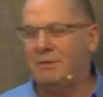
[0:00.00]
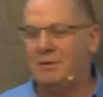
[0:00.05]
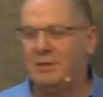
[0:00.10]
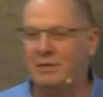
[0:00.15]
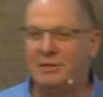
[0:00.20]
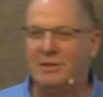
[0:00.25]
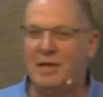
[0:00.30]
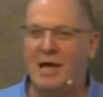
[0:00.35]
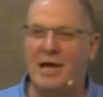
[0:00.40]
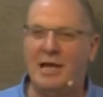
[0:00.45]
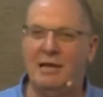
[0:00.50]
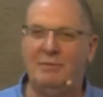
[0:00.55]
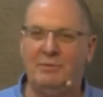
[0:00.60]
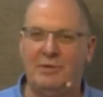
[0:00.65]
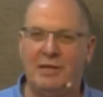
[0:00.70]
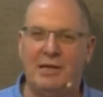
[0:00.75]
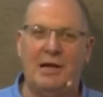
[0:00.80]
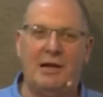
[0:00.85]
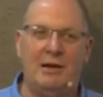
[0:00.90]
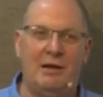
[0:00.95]
the
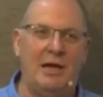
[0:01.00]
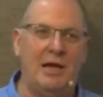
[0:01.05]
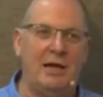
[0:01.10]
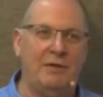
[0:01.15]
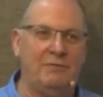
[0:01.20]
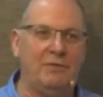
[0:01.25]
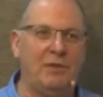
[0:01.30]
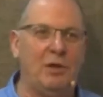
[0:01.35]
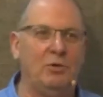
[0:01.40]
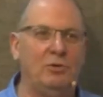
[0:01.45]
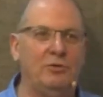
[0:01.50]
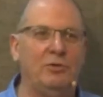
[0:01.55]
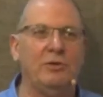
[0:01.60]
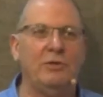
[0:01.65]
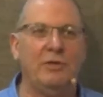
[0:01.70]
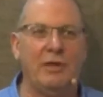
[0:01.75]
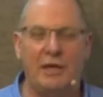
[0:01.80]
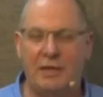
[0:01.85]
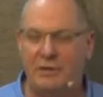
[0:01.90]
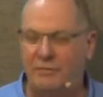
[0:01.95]
times in our life. Those are
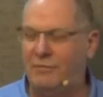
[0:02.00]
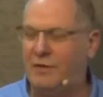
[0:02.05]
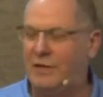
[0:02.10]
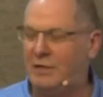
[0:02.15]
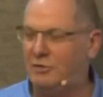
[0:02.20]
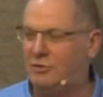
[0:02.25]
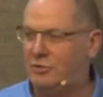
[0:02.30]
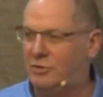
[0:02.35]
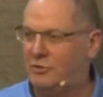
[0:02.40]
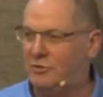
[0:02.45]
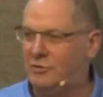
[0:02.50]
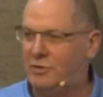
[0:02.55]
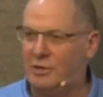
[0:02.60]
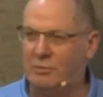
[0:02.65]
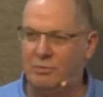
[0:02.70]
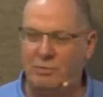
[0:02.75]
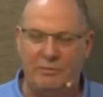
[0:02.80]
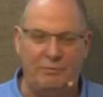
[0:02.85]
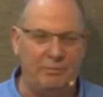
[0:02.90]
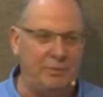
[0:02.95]
the adventures
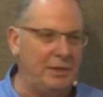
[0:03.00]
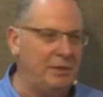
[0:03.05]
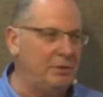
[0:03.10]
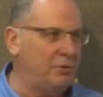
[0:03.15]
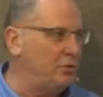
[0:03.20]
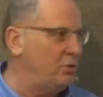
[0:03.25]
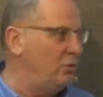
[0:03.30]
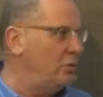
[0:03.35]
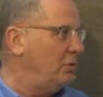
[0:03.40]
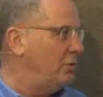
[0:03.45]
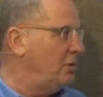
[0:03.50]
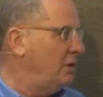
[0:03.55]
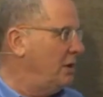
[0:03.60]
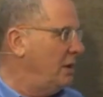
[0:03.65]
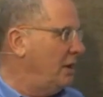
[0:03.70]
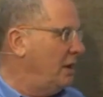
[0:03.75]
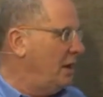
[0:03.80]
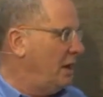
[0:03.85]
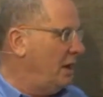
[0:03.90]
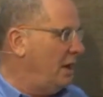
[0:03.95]
that we've been through.
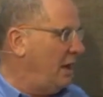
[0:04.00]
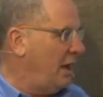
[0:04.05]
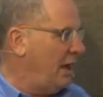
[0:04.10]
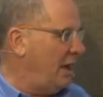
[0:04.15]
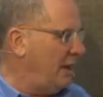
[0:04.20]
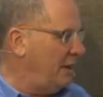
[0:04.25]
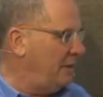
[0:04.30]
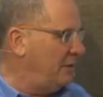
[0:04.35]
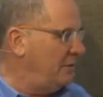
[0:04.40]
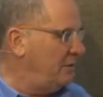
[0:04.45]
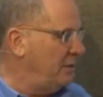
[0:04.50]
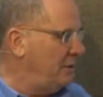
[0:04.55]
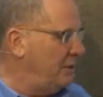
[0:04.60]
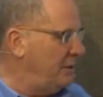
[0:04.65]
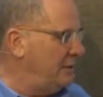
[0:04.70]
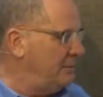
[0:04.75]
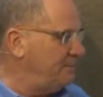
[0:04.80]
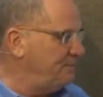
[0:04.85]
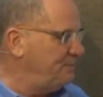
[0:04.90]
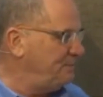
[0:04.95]
And,
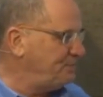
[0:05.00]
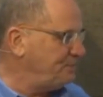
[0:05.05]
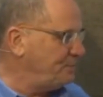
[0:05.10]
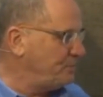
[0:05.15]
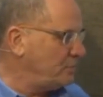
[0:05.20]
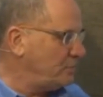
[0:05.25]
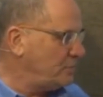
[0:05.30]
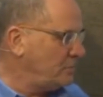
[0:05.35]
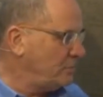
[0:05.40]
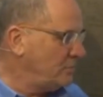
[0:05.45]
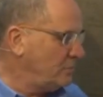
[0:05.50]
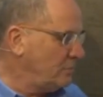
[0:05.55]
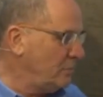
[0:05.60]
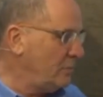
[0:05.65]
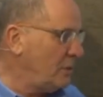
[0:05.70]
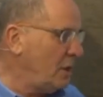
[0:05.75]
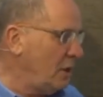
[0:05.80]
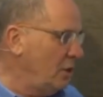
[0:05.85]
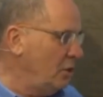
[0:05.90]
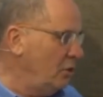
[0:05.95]
um,
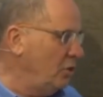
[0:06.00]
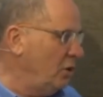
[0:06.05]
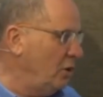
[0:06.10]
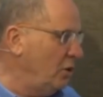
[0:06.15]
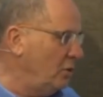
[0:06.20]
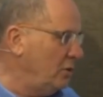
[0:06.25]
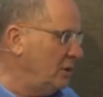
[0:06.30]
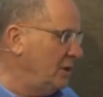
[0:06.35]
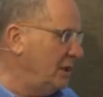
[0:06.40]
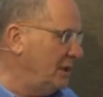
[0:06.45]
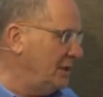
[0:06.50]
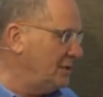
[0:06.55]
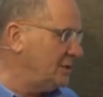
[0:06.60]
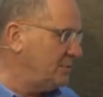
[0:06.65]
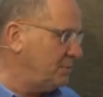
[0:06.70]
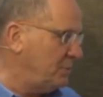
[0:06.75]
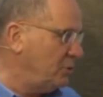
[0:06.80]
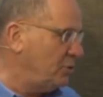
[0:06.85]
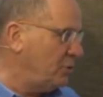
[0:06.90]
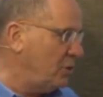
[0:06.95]
you know, yes,
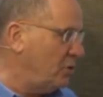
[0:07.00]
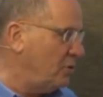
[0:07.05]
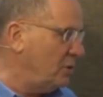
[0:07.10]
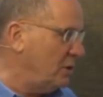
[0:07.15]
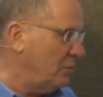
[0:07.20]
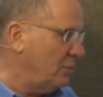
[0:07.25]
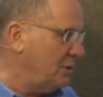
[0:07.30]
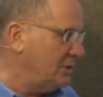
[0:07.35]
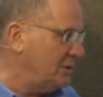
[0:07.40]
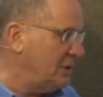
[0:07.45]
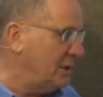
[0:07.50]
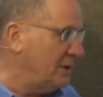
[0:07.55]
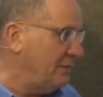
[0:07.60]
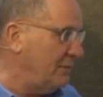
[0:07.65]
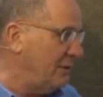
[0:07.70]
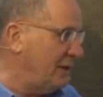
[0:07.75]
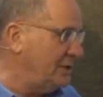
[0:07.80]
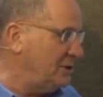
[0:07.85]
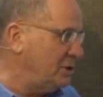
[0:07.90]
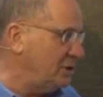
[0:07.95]
plutonium was an
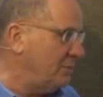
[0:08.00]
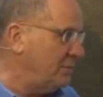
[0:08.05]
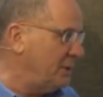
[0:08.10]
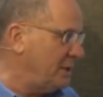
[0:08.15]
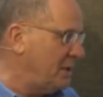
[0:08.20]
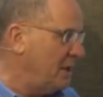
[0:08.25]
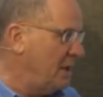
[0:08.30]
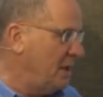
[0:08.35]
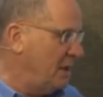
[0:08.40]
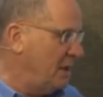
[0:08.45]
adventure, but